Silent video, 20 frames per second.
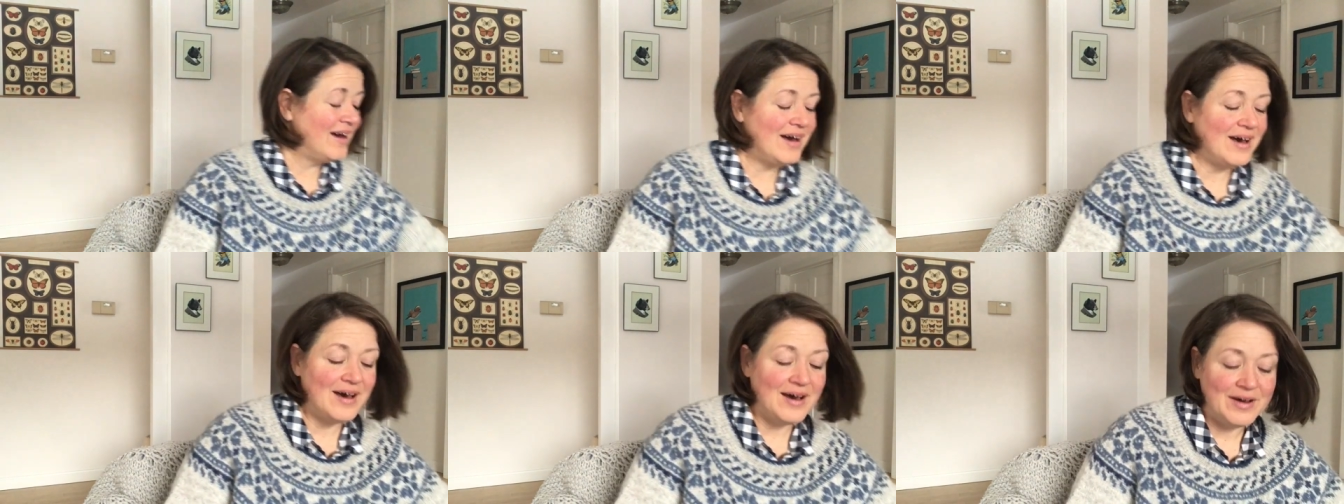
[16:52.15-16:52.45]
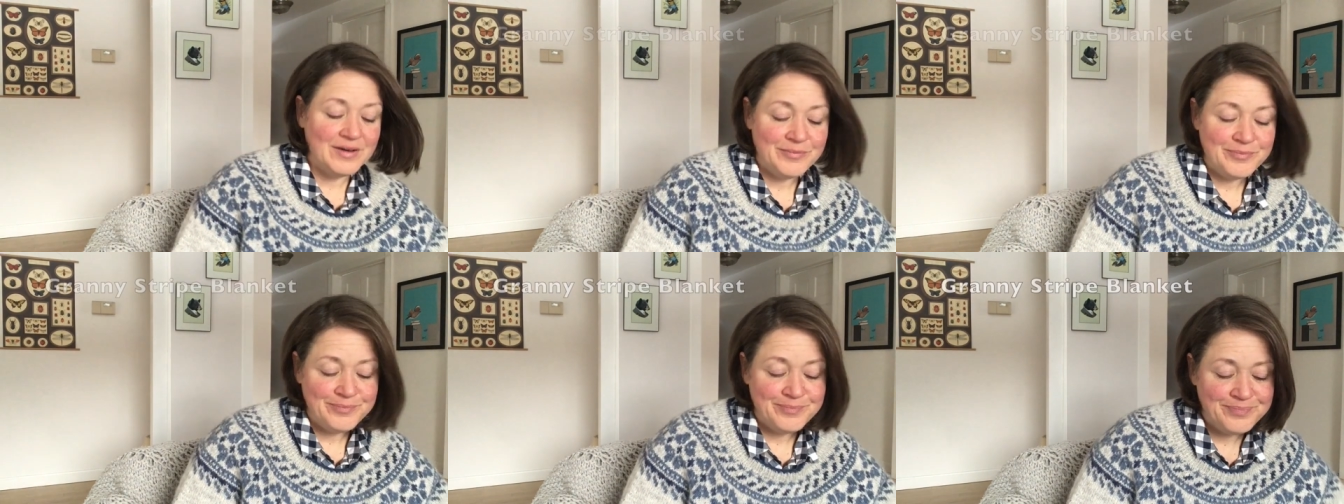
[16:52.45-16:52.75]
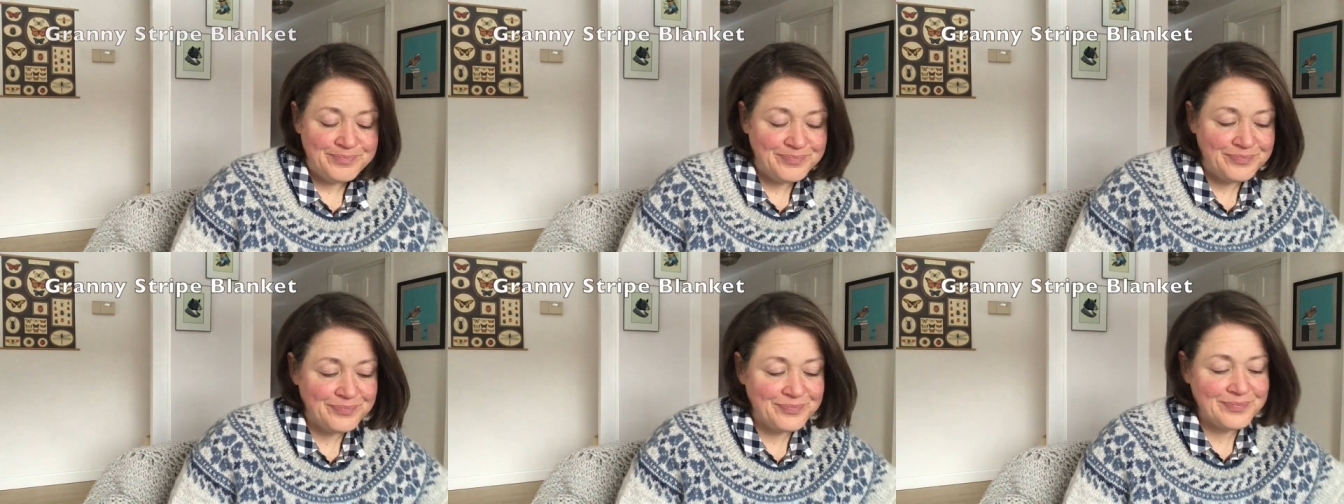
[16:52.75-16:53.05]

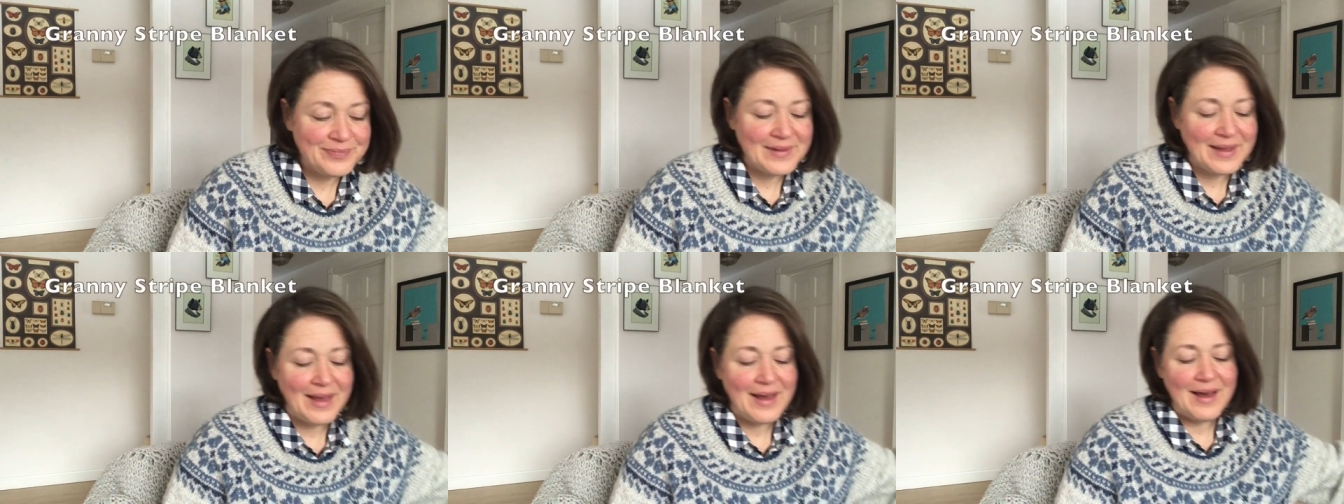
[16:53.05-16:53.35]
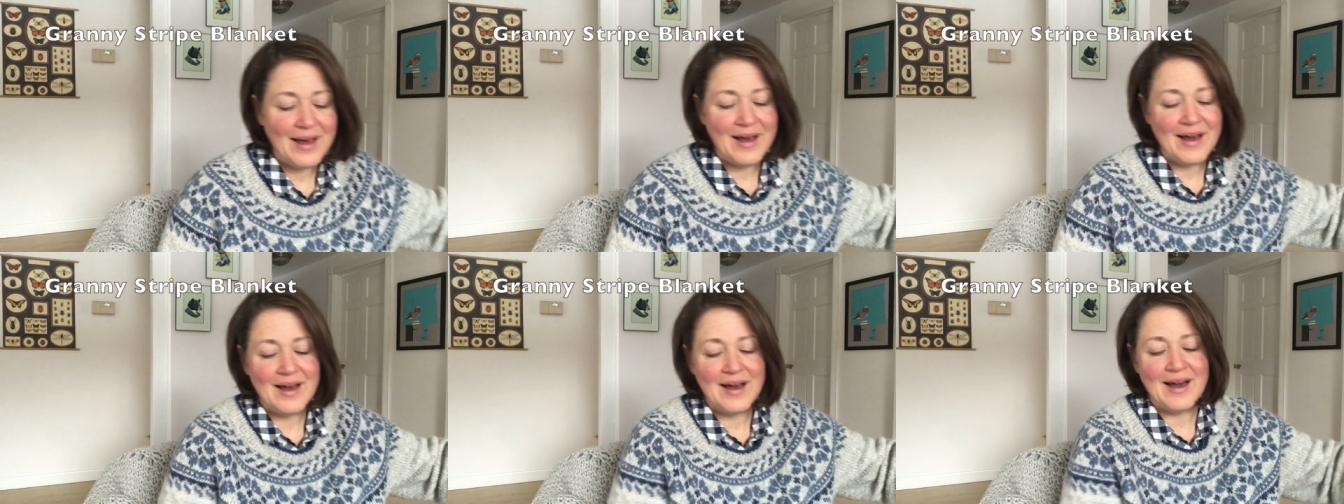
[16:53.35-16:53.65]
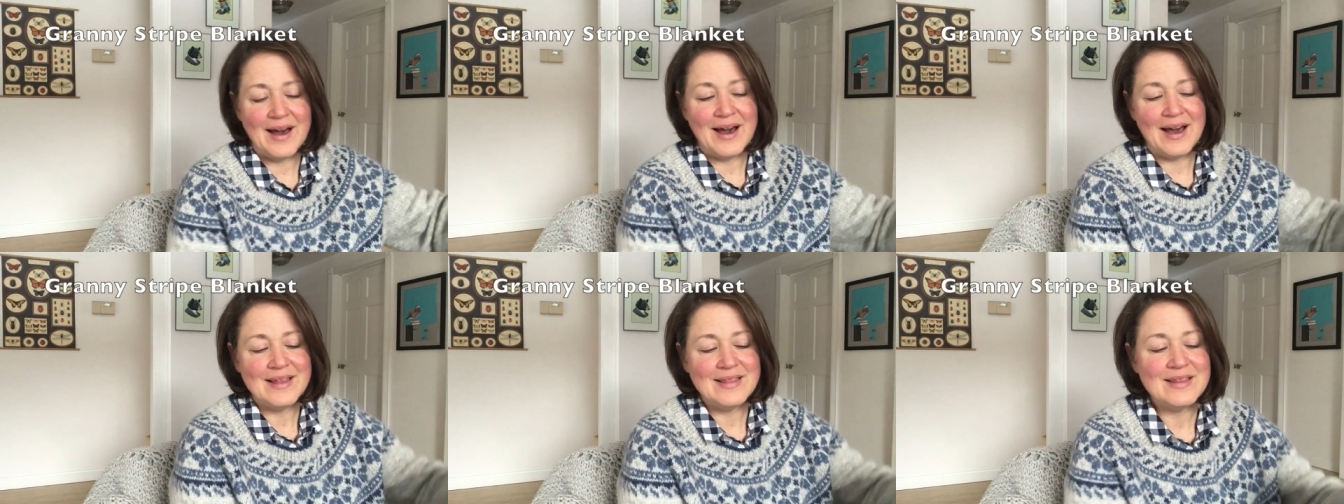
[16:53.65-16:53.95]

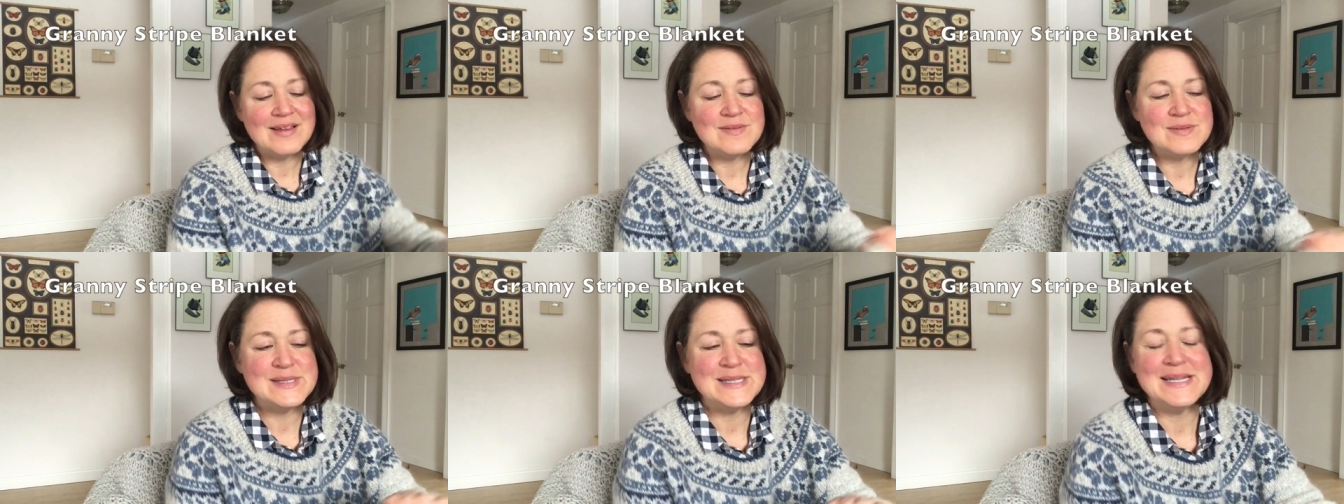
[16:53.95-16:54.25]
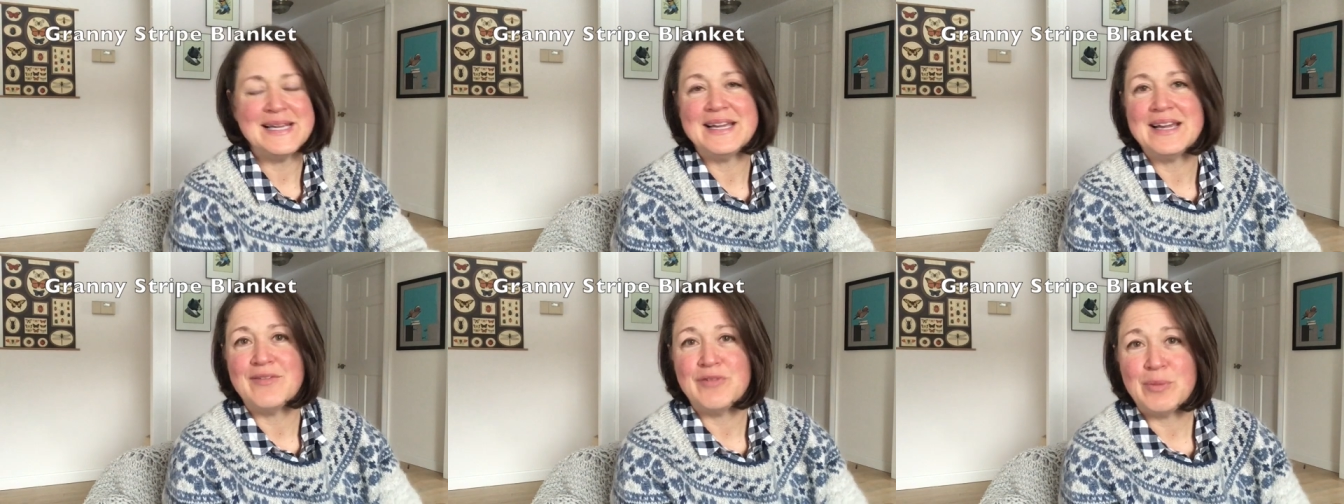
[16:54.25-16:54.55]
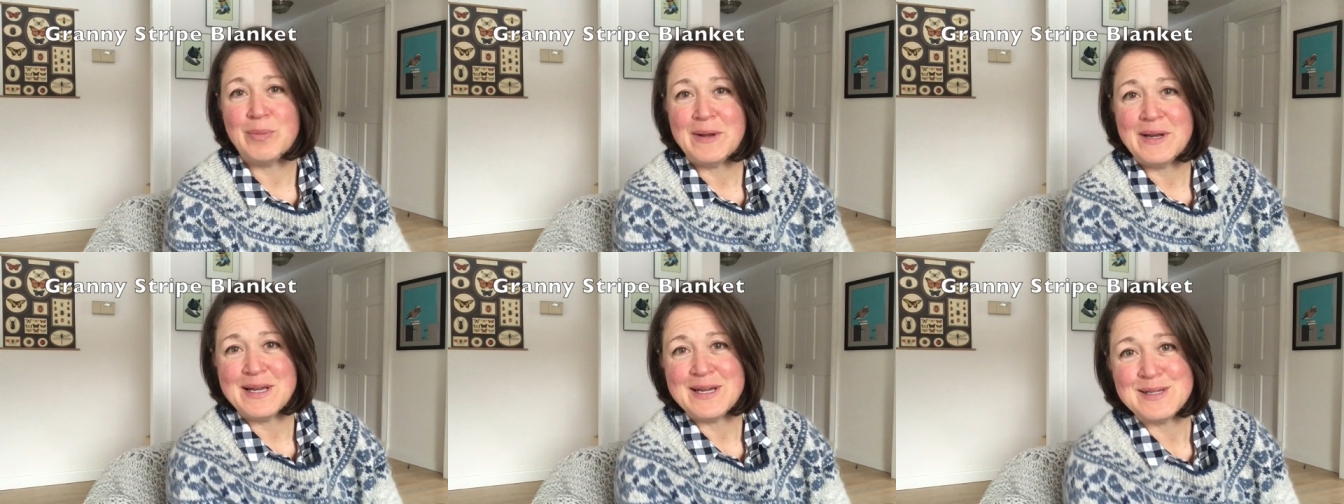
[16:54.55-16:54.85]
I love seeing
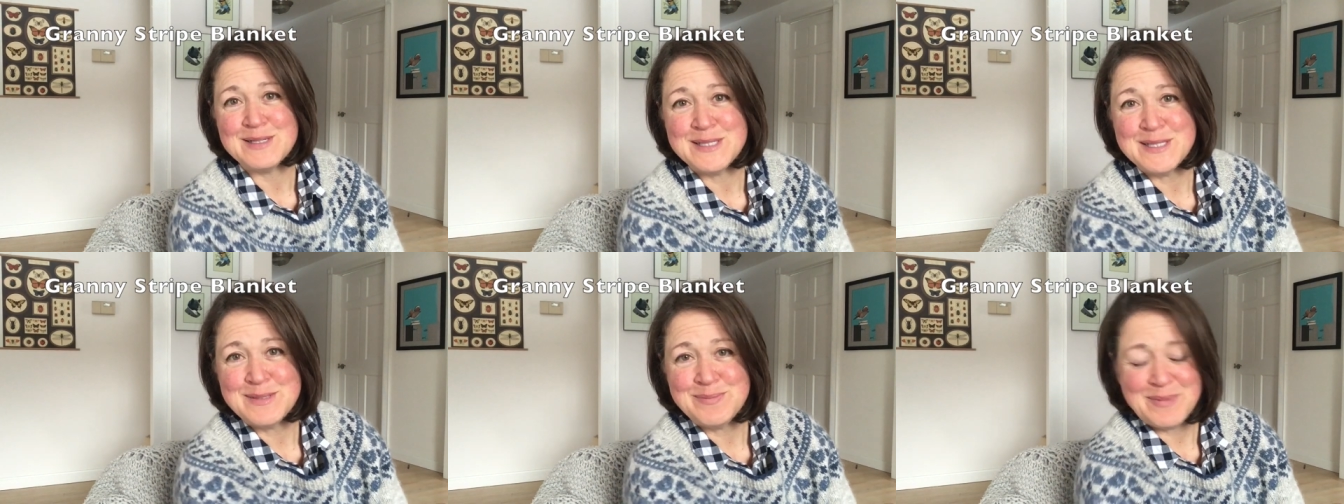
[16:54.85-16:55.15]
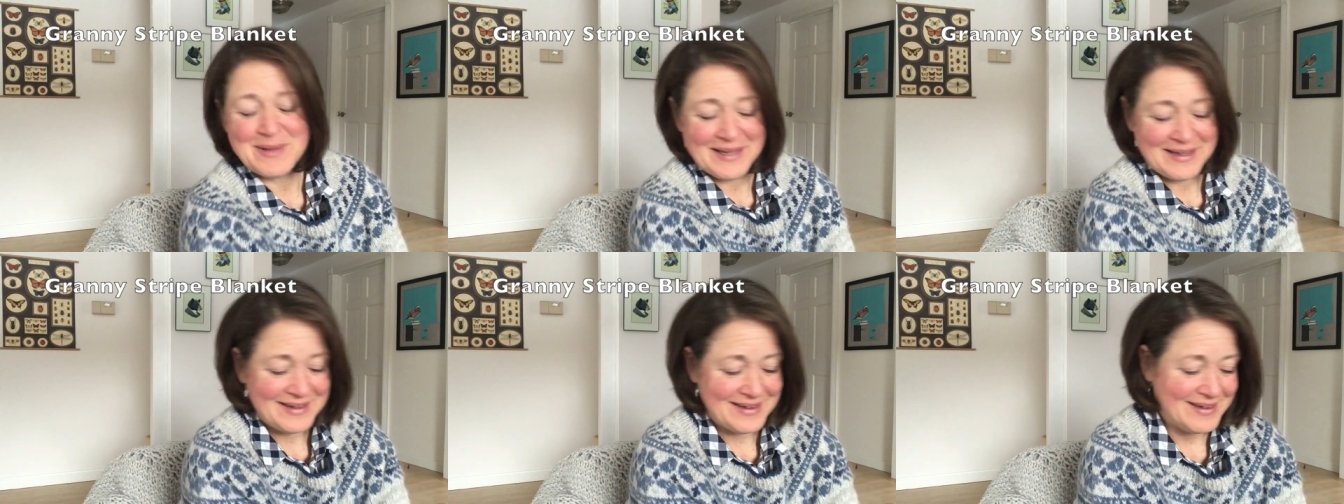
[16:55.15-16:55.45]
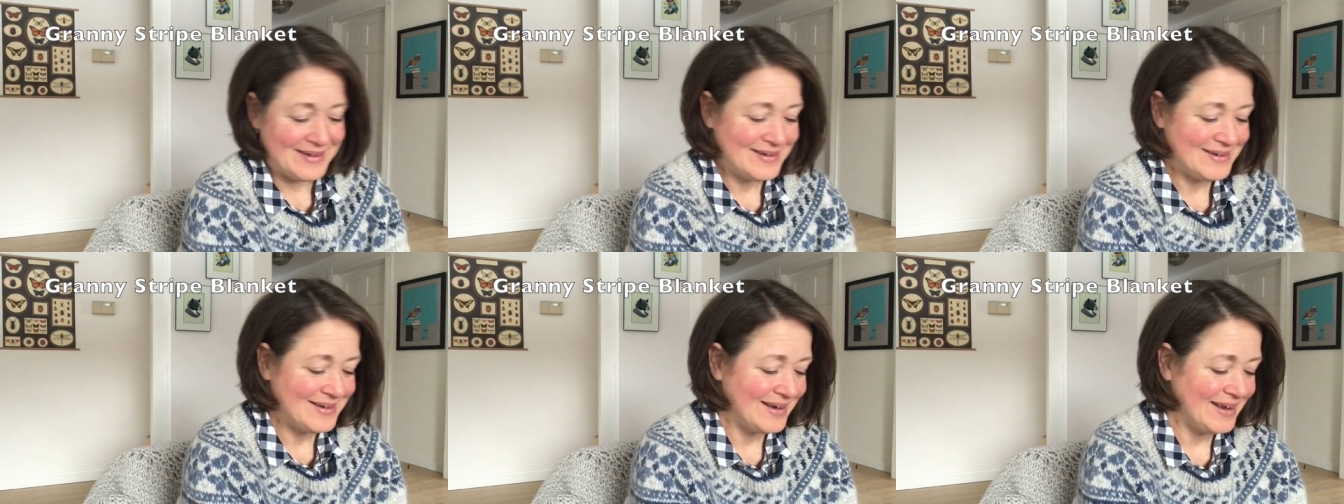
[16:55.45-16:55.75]
everybody else's
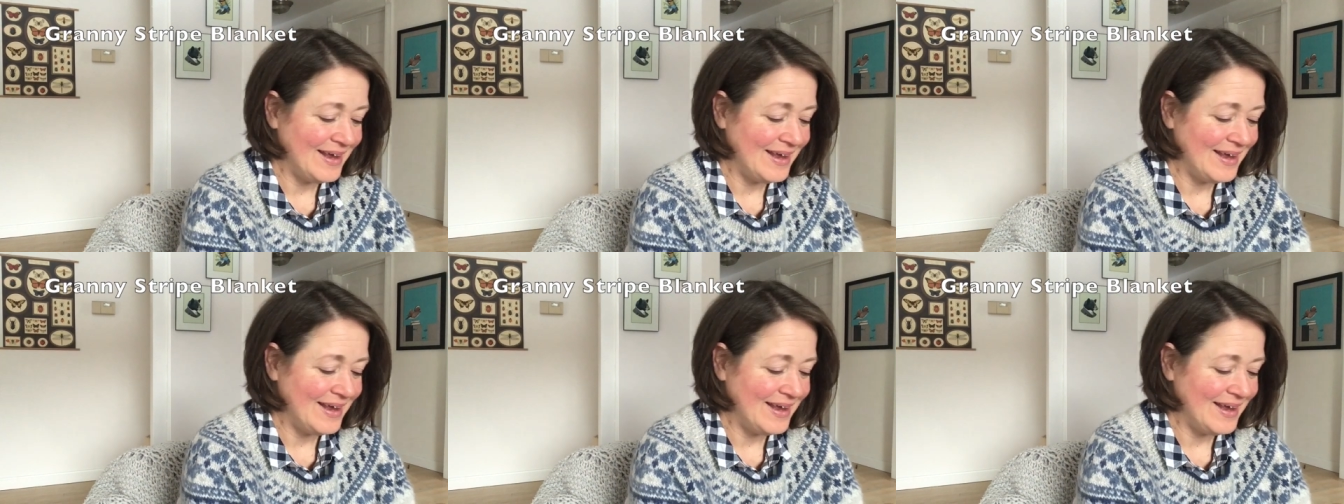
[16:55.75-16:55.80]
blanket,